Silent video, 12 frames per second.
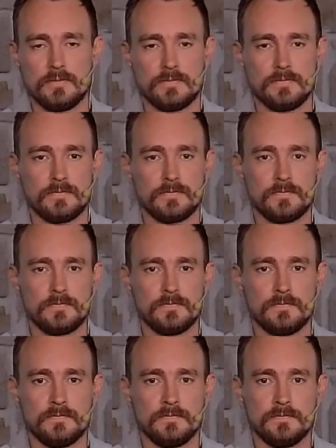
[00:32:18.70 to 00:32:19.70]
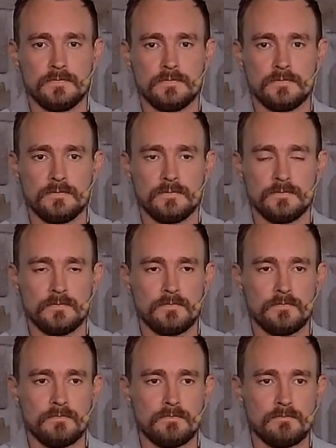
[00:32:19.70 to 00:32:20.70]

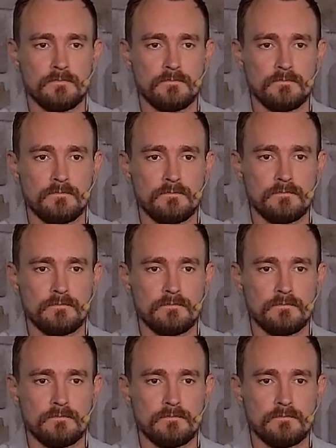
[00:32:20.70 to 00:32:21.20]
(no one is talking)